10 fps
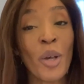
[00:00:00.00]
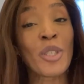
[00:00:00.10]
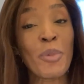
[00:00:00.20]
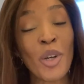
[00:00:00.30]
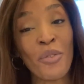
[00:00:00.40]

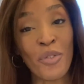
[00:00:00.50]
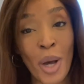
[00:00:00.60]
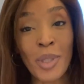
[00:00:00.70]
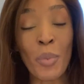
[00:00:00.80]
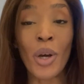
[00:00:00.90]
been
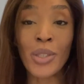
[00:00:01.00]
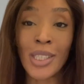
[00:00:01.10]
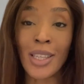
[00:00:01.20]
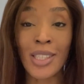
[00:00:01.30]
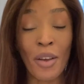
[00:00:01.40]
confirmed that we're going to
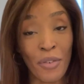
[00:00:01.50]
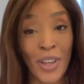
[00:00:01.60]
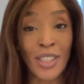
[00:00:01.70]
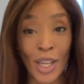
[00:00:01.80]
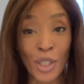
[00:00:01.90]
get another
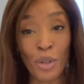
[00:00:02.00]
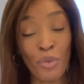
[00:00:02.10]
Fantastic Four